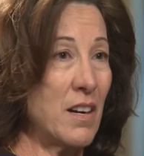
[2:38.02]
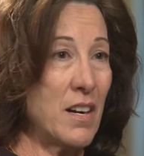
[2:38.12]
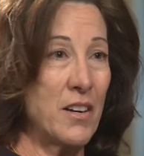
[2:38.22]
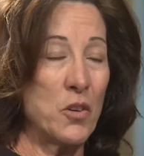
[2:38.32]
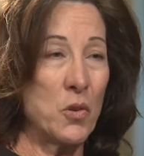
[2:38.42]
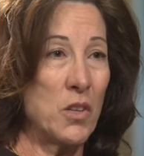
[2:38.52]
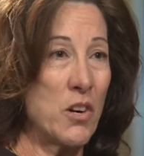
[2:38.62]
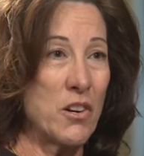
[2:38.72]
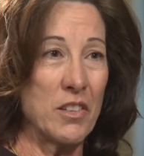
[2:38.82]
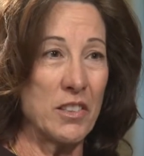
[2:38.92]
I
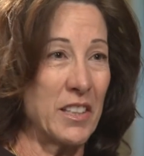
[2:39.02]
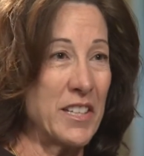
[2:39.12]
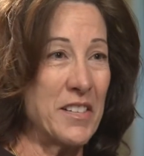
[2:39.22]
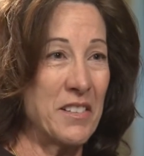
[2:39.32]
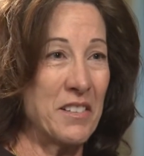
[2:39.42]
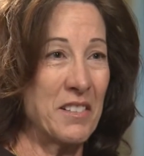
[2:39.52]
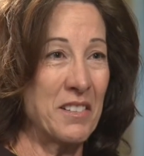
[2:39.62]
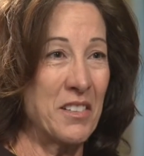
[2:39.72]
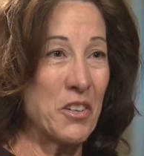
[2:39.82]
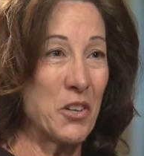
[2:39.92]
wholeheartedly
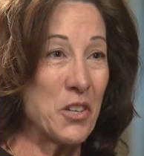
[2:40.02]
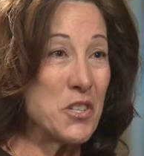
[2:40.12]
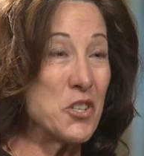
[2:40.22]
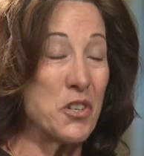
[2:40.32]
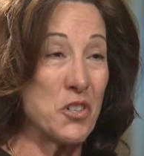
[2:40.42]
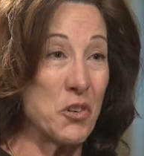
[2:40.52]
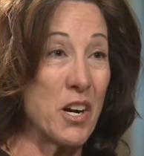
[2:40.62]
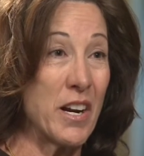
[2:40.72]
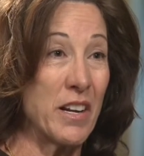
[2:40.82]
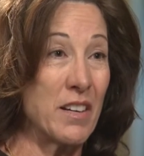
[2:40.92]
encourage you to
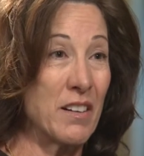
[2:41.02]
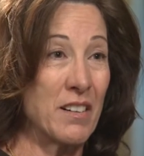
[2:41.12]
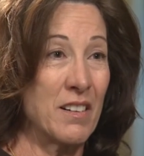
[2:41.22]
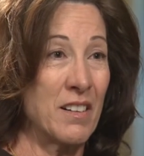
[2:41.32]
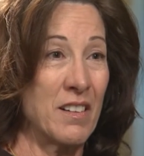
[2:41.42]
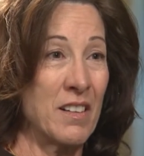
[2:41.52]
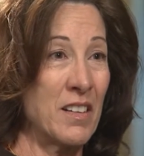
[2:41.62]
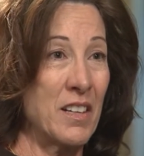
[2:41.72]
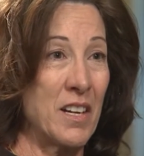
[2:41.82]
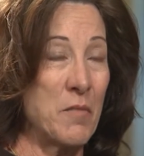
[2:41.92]
try it.
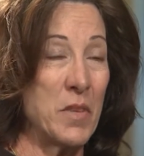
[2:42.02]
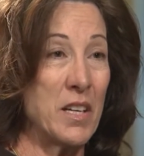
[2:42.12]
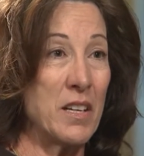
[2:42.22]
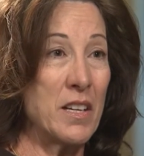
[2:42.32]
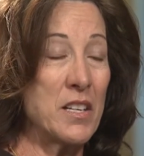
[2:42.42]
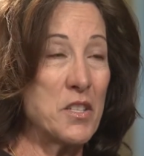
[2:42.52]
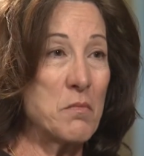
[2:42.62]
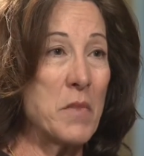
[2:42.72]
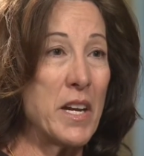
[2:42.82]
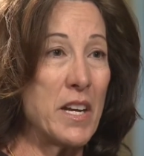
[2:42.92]
I mean, it has
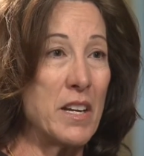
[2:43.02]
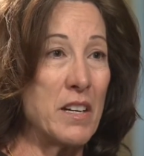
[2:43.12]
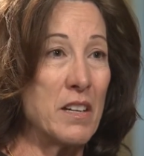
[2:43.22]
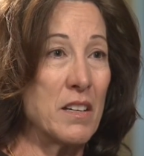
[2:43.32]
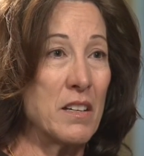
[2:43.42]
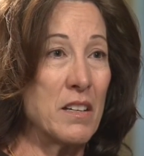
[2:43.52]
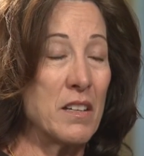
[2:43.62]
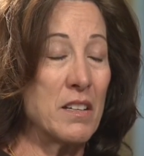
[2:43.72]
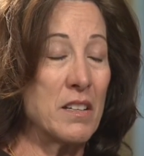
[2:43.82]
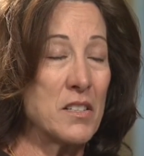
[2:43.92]
made
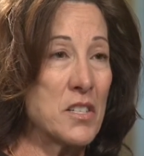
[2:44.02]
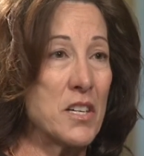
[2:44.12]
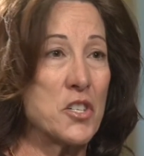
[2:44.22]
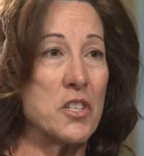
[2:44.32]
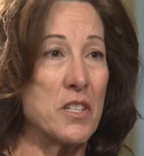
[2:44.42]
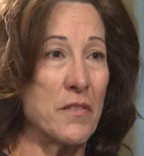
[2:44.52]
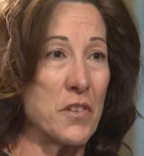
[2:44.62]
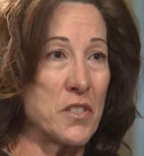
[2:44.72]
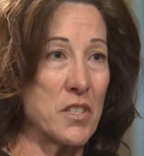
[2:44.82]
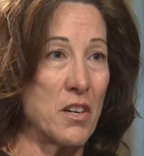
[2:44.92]
such a
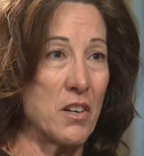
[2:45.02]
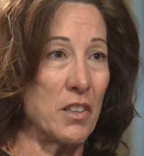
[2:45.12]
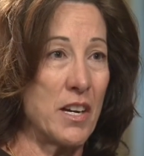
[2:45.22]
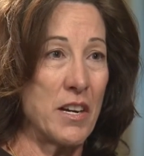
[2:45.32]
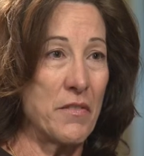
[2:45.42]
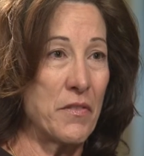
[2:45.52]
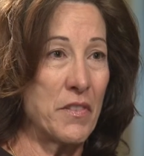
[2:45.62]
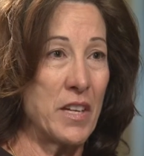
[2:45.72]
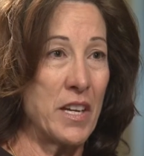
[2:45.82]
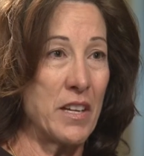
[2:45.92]
difference in our life,
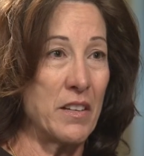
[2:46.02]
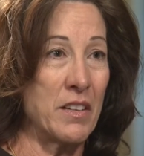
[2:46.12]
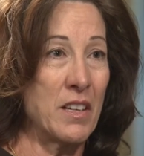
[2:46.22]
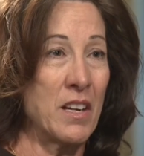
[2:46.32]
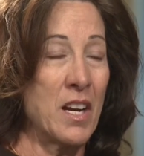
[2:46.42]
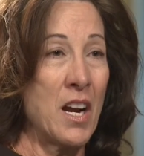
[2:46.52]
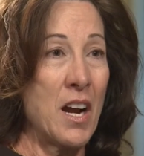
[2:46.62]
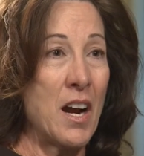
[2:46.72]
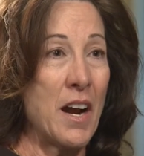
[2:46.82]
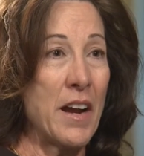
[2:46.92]
and
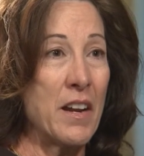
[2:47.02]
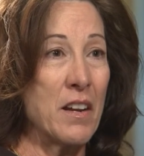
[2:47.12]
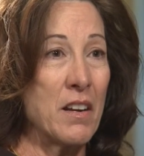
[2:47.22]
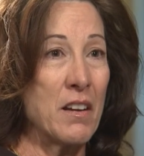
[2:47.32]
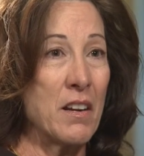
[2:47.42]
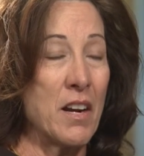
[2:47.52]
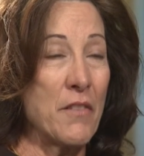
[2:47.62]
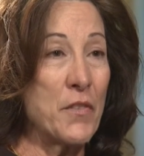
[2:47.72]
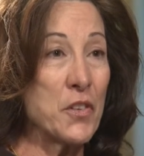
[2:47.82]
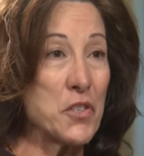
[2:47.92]
I
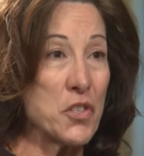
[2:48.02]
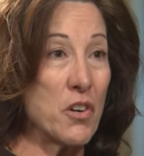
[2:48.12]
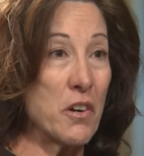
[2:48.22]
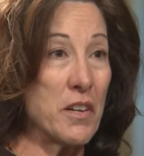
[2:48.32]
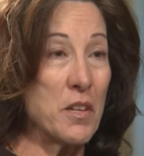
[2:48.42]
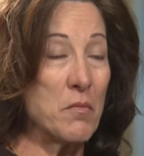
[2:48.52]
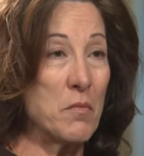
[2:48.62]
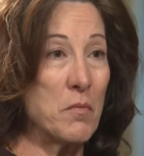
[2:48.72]
feel sorry that